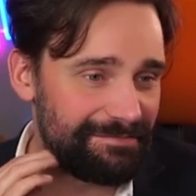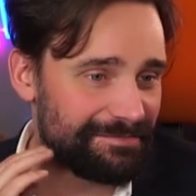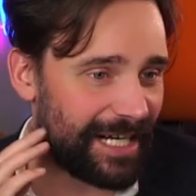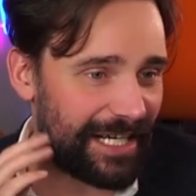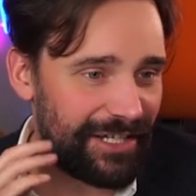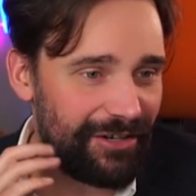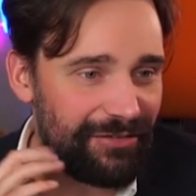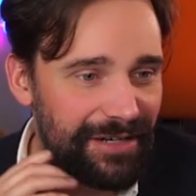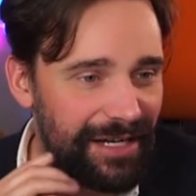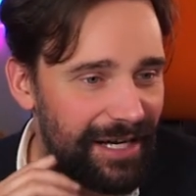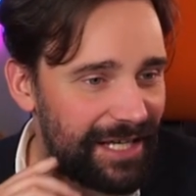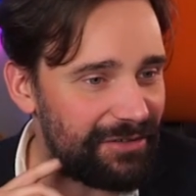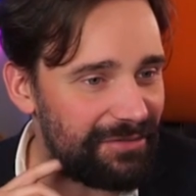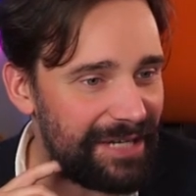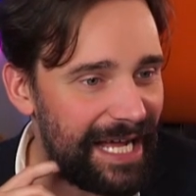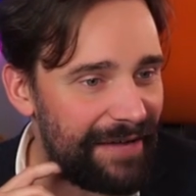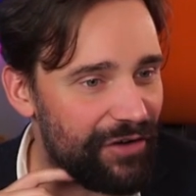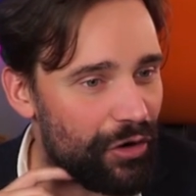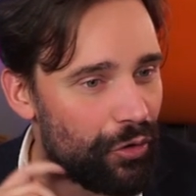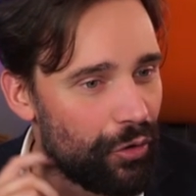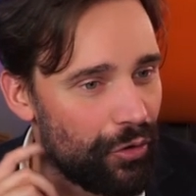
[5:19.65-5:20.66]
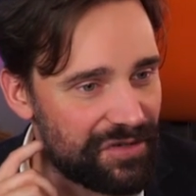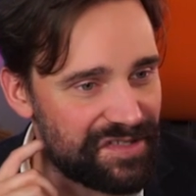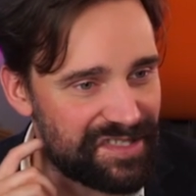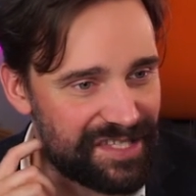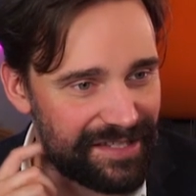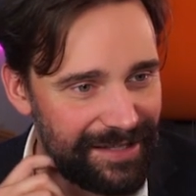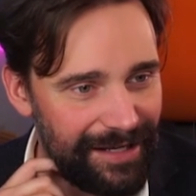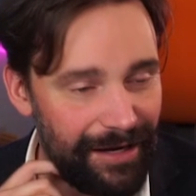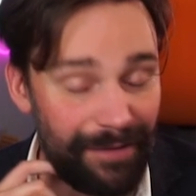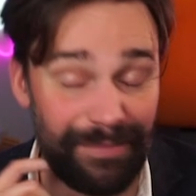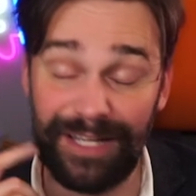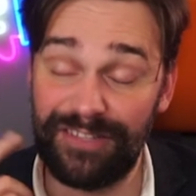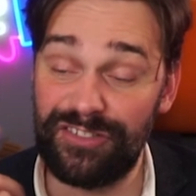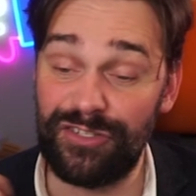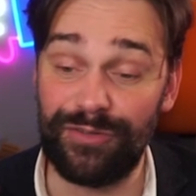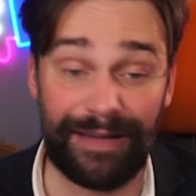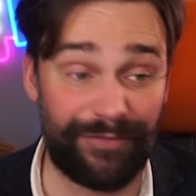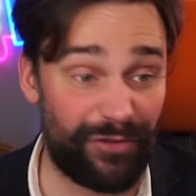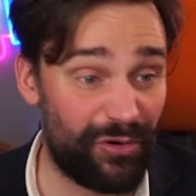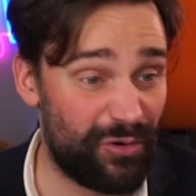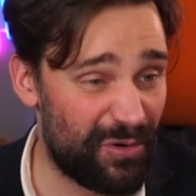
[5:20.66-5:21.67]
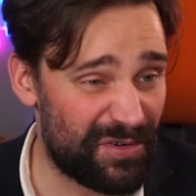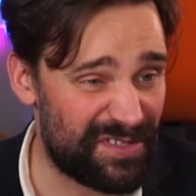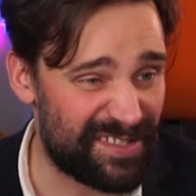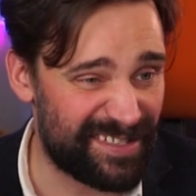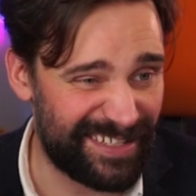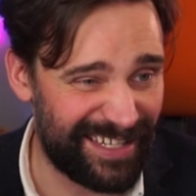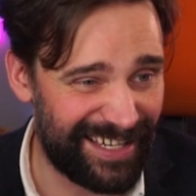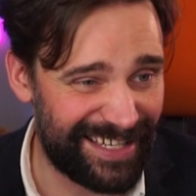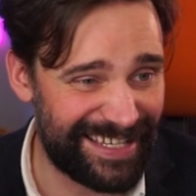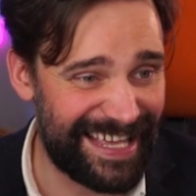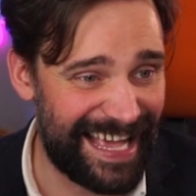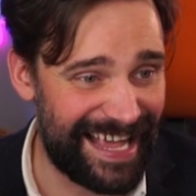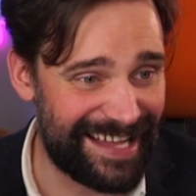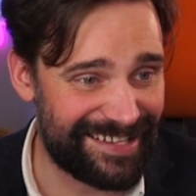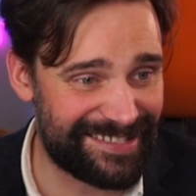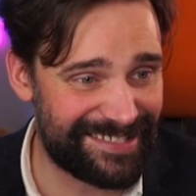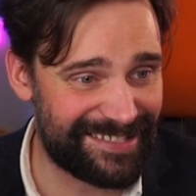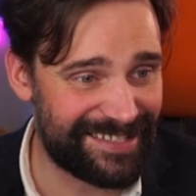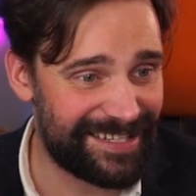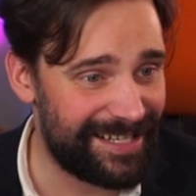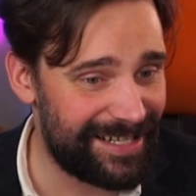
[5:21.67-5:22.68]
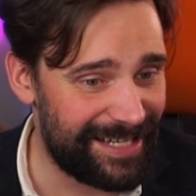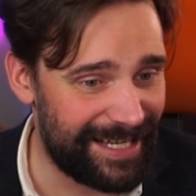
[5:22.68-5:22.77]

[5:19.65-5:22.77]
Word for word: I don't. I don't have a horse in. I mean, I do have a horse in it, I guess.